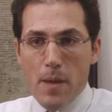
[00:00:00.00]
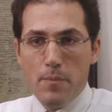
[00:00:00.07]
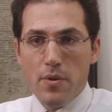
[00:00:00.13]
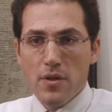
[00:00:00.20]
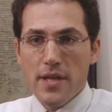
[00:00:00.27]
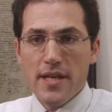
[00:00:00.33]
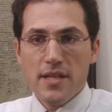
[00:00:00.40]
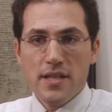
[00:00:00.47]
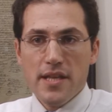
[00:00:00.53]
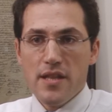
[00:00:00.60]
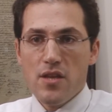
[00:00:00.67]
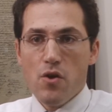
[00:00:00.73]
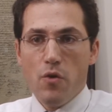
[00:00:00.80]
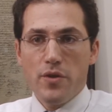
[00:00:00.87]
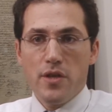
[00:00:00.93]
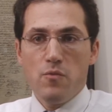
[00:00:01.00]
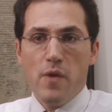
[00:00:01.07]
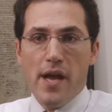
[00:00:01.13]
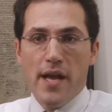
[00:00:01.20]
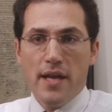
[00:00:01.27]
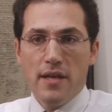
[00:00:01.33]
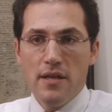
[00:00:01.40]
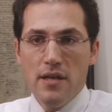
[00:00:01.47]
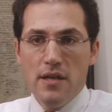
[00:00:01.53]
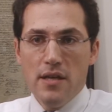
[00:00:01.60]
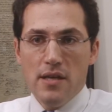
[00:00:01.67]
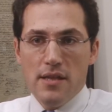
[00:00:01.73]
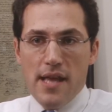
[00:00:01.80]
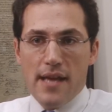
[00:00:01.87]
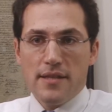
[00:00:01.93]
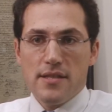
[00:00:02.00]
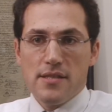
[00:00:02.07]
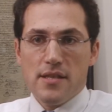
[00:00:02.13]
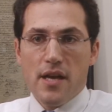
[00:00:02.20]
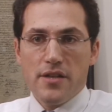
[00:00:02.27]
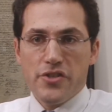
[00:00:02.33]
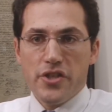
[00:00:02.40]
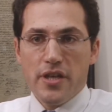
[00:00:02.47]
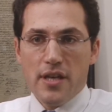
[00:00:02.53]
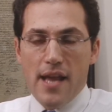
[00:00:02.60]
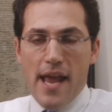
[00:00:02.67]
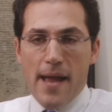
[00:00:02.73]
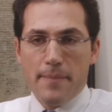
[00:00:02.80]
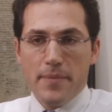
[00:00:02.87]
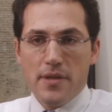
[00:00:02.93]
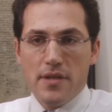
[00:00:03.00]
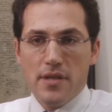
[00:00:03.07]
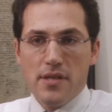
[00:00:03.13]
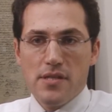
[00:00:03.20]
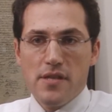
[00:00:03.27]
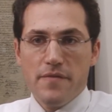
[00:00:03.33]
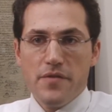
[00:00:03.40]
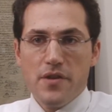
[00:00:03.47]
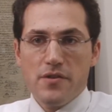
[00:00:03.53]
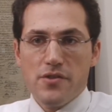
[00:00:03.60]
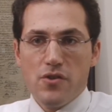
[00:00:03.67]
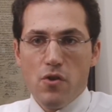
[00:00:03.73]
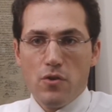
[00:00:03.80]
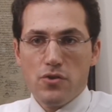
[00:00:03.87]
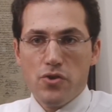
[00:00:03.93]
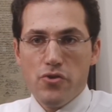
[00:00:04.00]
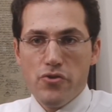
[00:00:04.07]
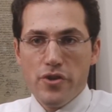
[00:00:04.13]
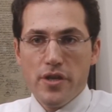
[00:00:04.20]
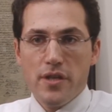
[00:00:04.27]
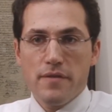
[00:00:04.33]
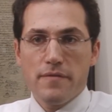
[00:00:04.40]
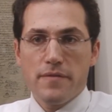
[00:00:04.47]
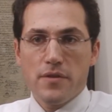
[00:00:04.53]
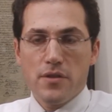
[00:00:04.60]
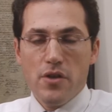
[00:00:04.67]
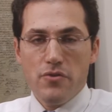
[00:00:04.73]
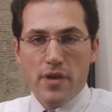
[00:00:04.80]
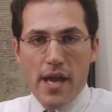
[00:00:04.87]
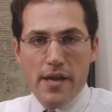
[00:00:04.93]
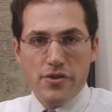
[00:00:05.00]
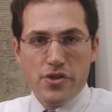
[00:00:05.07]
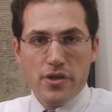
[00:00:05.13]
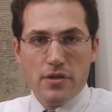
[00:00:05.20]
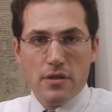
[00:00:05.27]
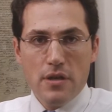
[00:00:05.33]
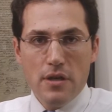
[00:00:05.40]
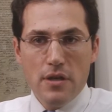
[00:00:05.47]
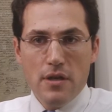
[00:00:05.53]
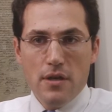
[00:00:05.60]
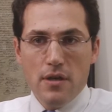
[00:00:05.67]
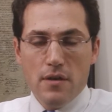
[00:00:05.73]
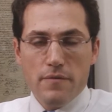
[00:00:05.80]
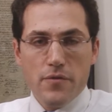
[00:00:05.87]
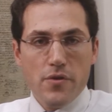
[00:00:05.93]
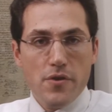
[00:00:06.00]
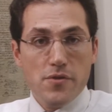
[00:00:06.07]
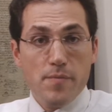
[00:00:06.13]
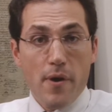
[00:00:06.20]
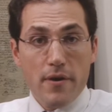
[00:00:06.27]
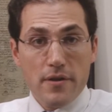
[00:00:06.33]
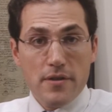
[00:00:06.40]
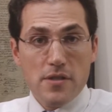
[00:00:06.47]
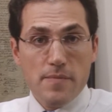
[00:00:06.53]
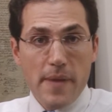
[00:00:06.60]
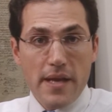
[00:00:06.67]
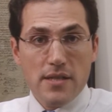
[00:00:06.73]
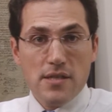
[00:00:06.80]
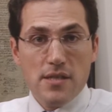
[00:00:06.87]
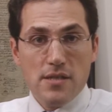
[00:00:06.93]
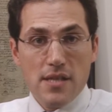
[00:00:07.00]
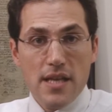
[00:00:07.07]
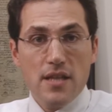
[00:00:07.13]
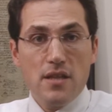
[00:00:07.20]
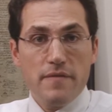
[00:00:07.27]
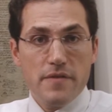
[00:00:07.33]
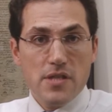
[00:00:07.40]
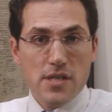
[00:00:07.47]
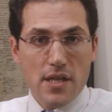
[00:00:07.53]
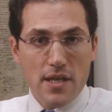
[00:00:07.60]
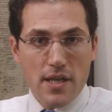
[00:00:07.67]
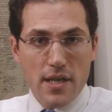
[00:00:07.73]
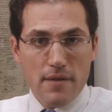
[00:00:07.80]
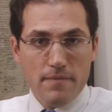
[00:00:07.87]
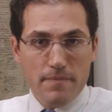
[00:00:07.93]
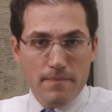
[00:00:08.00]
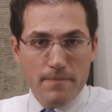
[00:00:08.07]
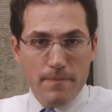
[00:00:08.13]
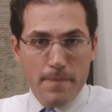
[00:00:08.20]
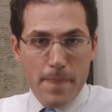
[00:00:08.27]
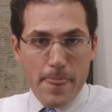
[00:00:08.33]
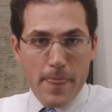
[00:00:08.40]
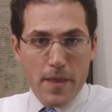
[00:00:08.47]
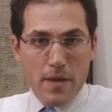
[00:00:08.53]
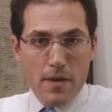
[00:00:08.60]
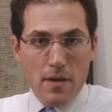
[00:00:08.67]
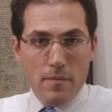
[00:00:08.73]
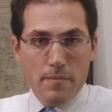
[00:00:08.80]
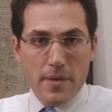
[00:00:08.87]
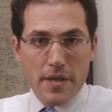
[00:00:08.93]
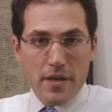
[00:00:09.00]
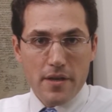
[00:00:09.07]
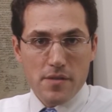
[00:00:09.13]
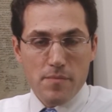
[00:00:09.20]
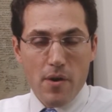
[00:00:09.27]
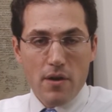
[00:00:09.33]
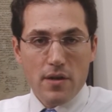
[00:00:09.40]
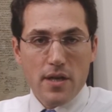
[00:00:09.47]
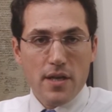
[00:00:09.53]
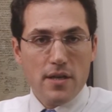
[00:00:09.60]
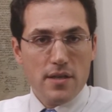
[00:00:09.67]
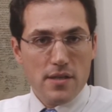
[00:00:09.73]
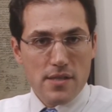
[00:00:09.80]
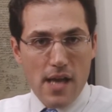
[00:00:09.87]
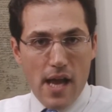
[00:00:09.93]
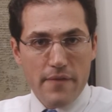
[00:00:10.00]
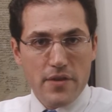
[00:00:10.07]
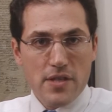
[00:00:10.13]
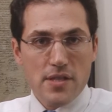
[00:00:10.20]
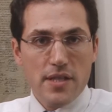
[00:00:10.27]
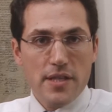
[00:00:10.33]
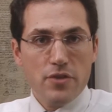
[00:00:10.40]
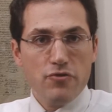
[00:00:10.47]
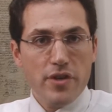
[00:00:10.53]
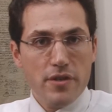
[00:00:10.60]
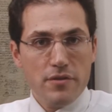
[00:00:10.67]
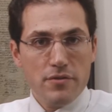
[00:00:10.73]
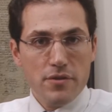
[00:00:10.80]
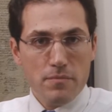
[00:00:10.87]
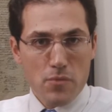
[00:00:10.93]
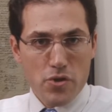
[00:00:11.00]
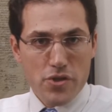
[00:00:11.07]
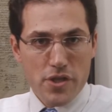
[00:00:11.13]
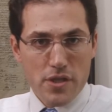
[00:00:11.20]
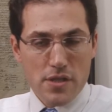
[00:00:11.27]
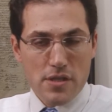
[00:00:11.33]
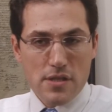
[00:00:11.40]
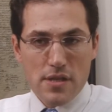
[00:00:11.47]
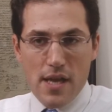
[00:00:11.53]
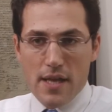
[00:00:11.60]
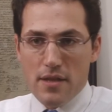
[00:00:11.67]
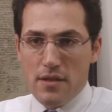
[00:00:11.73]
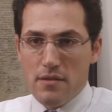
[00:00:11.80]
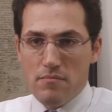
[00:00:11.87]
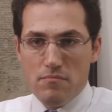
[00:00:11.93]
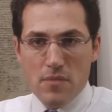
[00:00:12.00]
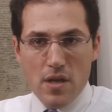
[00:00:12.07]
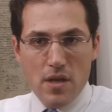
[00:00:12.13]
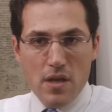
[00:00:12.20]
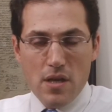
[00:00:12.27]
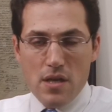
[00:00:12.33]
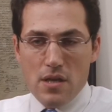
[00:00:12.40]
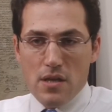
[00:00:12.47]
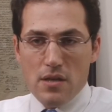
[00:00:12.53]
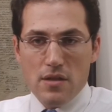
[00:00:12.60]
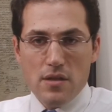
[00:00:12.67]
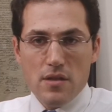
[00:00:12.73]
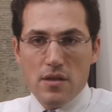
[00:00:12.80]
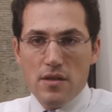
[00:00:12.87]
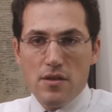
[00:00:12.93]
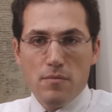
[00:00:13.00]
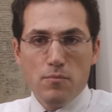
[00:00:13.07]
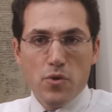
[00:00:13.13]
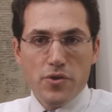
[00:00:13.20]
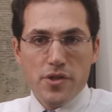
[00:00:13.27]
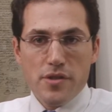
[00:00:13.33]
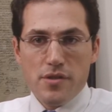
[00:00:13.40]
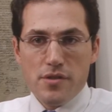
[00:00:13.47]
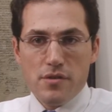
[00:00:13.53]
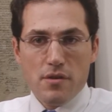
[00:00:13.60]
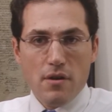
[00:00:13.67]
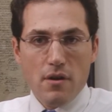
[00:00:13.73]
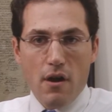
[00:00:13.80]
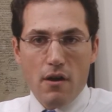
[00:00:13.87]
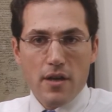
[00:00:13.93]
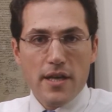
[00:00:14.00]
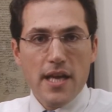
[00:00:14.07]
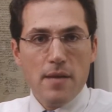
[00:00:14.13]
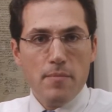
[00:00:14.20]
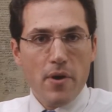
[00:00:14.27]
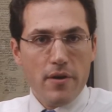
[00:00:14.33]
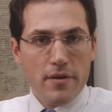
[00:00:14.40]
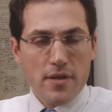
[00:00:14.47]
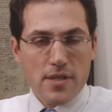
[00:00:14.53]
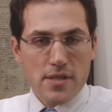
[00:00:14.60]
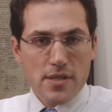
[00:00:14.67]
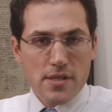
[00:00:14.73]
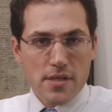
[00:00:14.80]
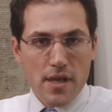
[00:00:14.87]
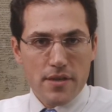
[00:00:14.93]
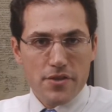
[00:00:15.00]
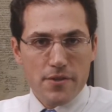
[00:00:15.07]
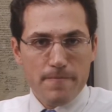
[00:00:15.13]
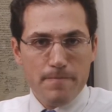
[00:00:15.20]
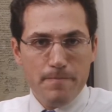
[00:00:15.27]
politically, the only way that discussion can happen is if there's an alternative location for those parking spaces in the vicinity, because parking is obviously critical to merchants, and the merchants are a key part of this discussion.